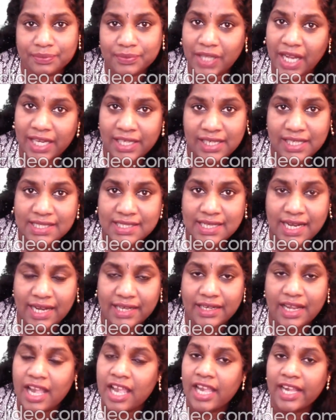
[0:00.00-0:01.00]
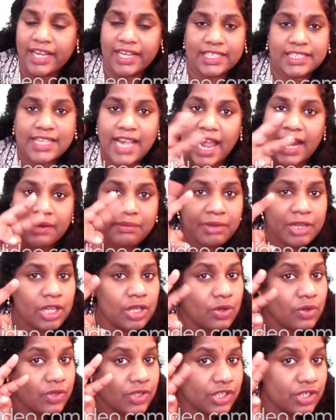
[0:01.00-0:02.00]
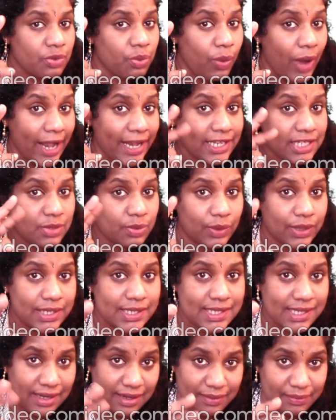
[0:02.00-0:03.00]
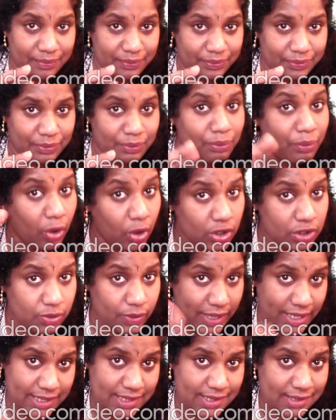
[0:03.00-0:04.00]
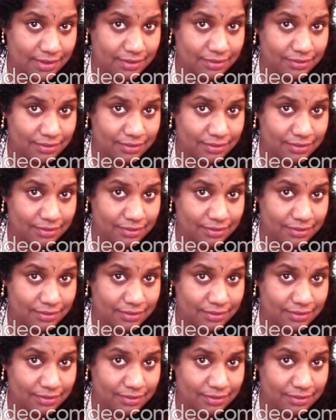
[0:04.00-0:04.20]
Understand? It can be used vice versa, both ways.